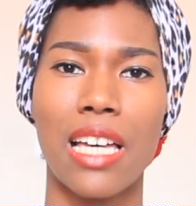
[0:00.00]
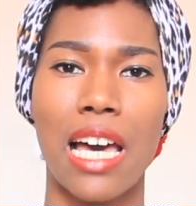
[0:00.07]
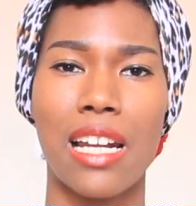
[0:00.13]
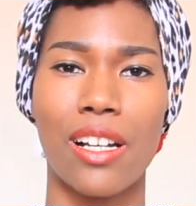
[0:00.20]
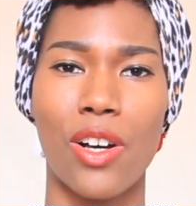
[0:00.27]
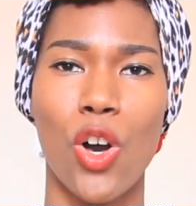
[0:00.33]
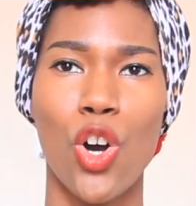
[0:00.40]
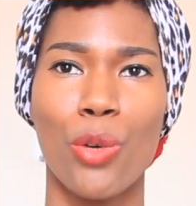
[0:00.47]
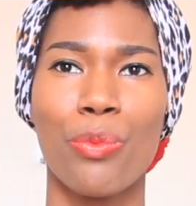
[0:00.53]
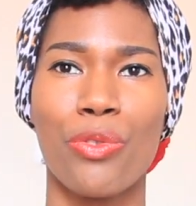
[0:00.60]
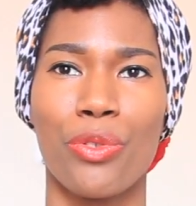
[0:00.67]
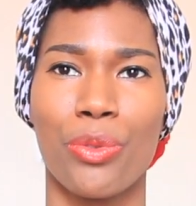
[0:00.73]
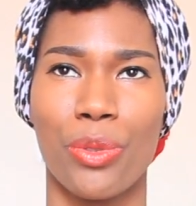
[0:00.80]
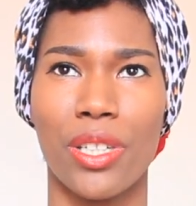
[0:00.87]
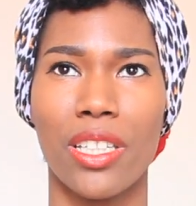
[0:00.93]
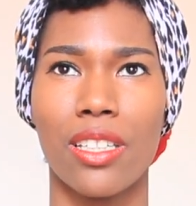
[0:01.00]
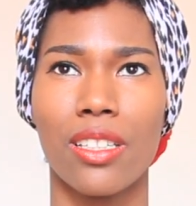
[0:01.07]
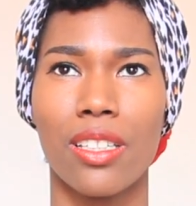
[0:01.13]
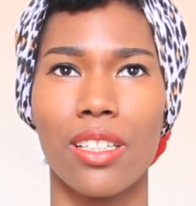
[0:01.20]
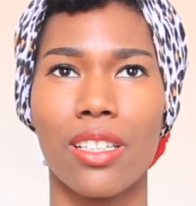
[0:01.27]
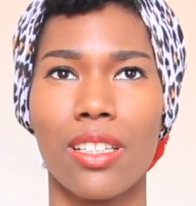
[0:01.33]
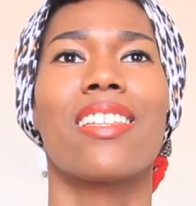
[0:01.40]
kind of comb through it.
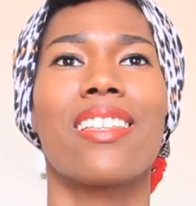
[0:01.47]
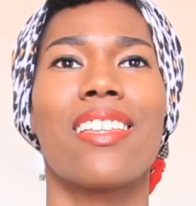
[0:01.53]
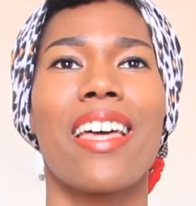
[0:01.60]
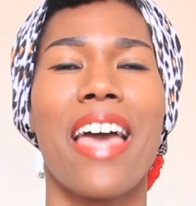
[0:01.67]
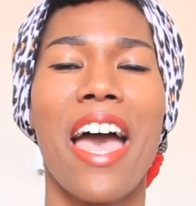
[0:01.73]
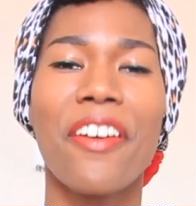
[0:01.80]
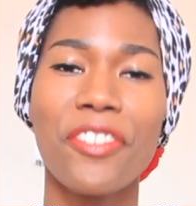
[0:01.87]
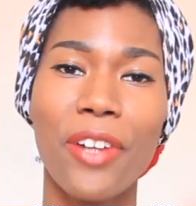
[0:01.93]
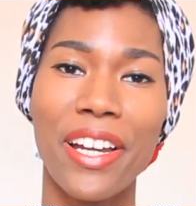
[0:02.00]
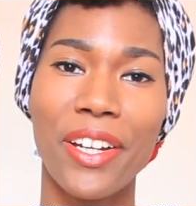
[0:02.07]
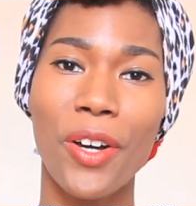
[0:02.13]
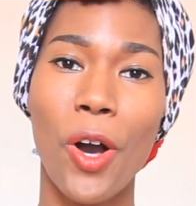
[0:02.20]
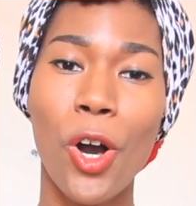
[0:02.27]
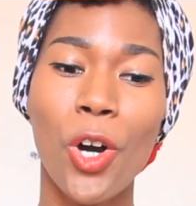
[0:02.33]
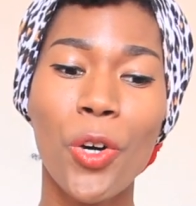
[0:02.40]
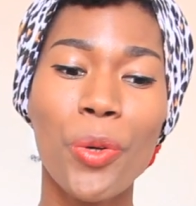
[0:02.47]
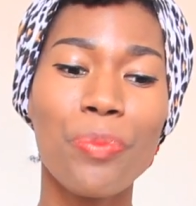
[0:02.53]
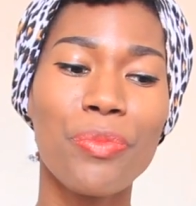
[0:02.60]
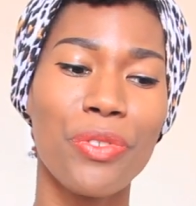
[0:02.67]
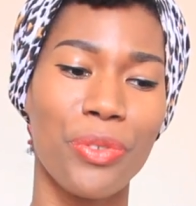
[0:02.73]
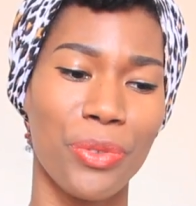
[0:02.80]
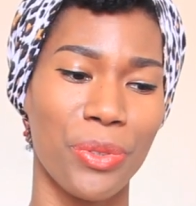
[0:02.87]
After I
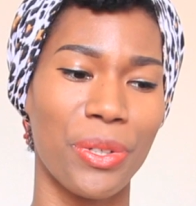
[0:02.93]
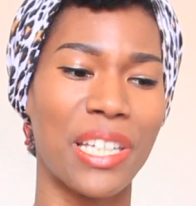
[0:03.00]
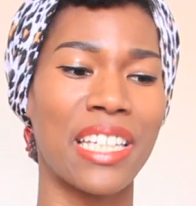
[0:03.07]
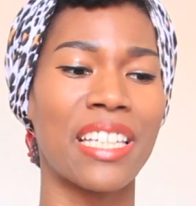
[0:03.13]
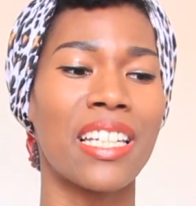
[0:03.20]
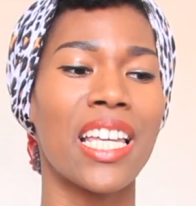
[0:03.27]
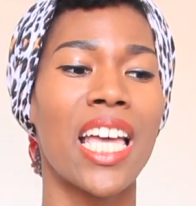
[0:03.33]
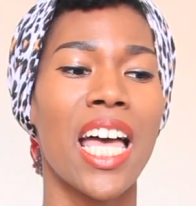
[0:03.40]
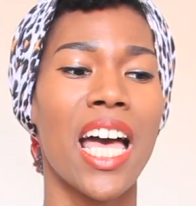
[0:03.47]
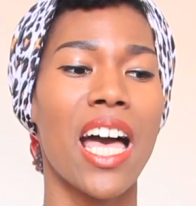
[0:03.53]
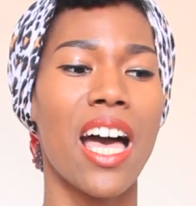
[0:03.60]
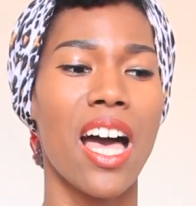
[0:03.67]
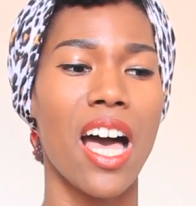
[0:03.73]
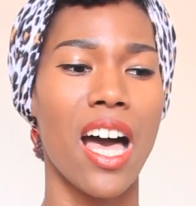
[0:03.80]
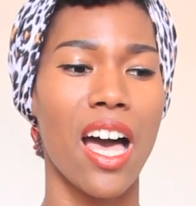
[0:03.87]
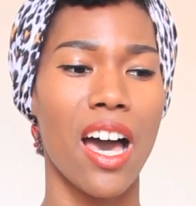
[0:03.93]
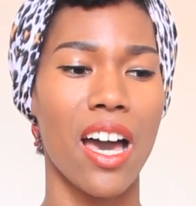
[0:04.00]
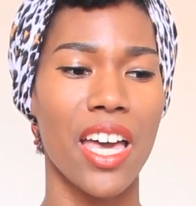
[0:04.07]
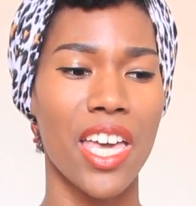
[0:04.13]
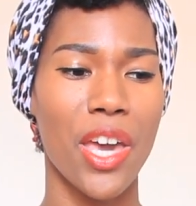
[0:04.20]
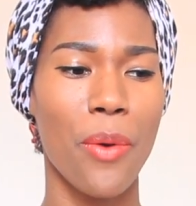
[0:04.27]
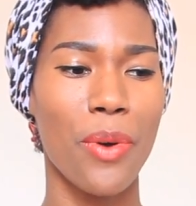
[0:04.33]
combed through it,
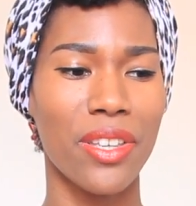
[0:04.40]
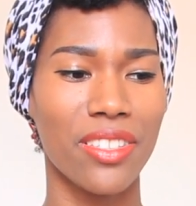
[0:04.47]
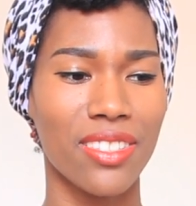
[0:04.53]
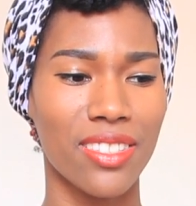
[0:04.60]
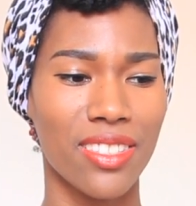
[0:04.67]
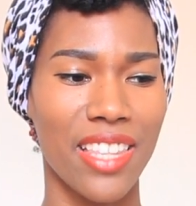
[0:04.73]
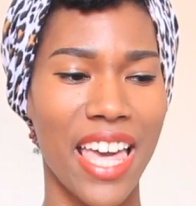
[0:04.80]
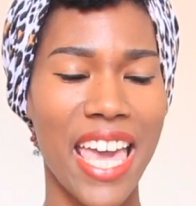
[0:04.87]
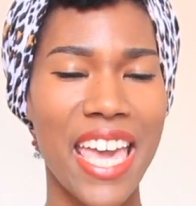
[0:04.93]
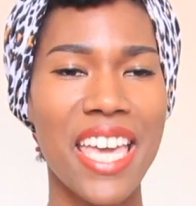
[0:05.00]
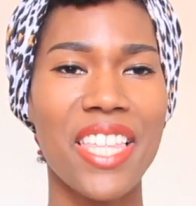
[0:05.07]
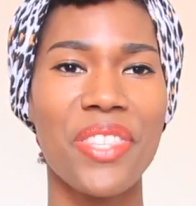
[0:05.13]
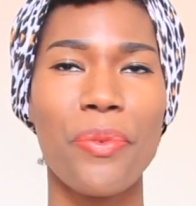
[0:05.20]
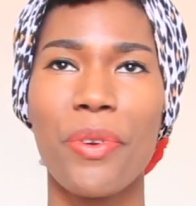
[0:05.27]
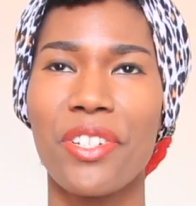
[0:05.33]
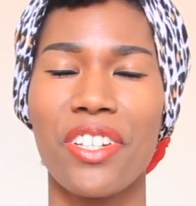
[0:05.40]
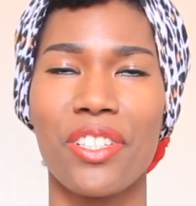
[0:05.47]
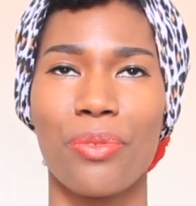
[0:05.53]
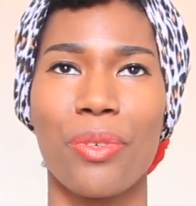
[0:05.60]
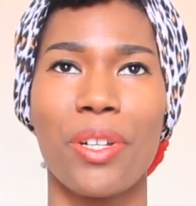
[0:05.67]
the ends were just